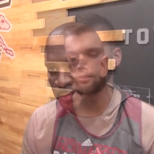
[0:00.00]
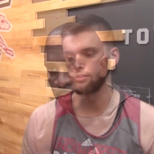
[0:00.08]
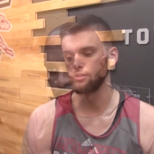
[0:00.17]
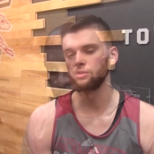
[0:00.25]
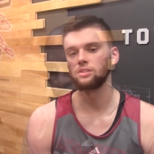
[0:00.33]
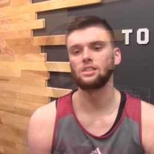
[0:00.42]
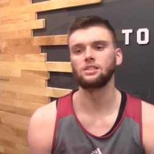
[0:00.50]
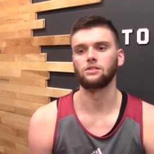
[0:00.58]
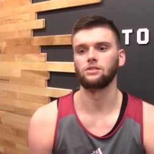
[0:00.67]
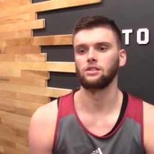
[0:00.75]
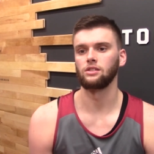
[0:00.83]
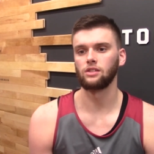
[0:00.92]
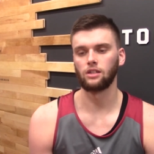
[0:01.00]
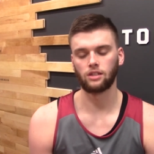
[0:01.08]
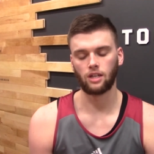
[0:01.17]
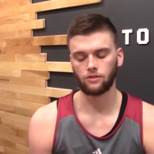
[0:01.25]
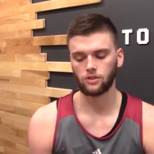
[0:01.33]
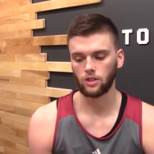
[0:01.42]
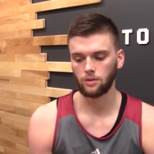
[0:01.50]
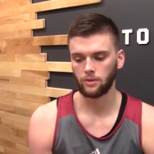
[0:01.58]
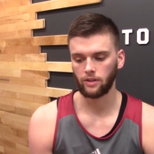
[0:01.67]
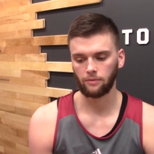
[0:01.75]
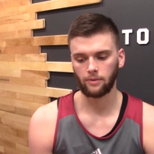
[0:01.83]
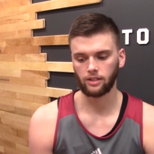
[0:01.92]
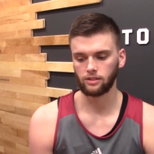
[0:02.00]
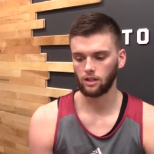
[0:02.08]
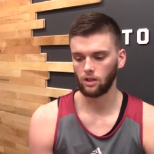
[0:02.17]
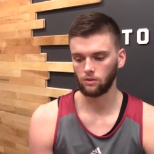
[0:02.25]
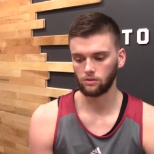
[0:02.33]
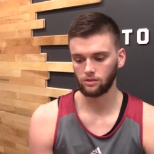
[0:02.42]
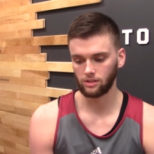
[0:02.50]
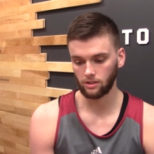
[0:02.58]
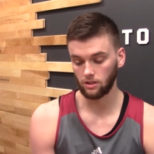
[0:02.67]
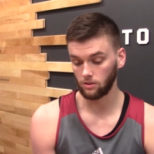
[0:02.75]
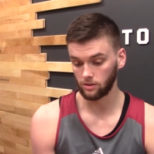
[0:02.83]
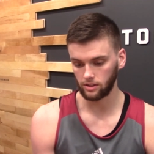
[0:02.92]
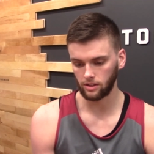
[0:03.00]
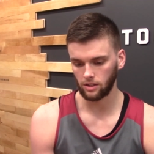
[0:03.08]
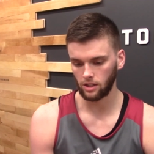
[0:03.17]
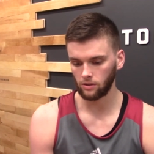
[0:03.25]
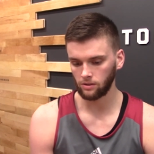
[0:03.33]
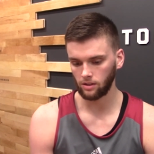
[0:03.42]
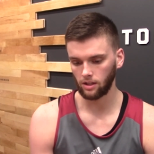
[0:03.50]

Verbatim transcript: New season really started the conference tournament. Everybody's on, zero and zero.